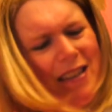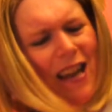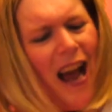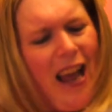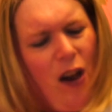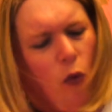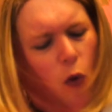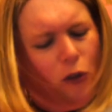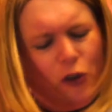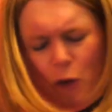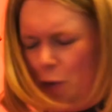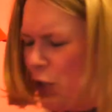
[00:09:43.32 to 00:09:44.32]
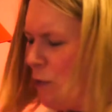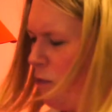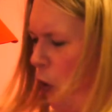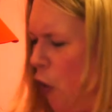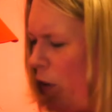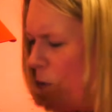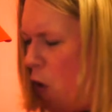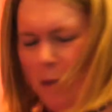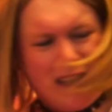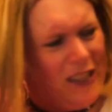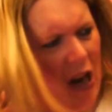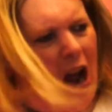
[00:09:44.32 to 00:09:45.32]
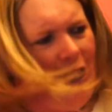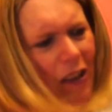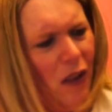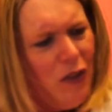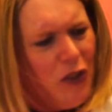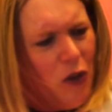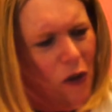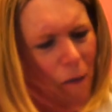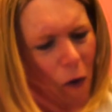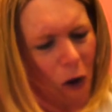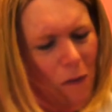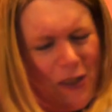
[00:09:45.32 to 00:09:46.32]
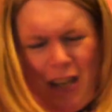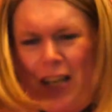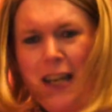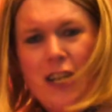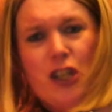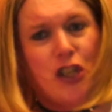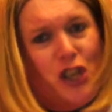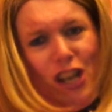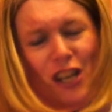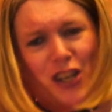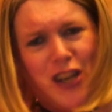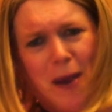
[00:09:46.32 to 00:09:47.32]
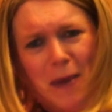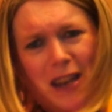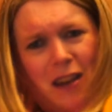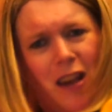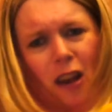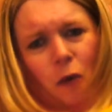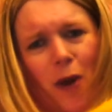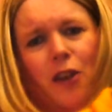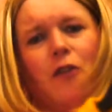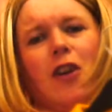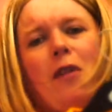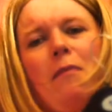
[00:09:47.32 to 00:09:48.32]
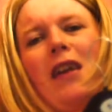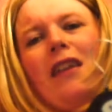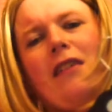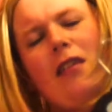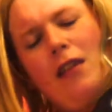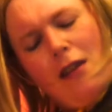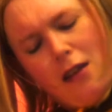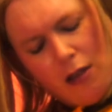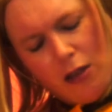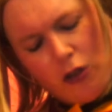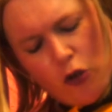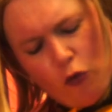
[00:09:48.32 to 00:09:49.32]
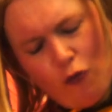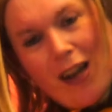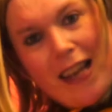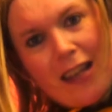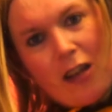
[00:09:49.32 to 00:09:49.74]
entire wardrobe just more and more McDonald's uniforms? Sheesh, I mean, when you commit, you really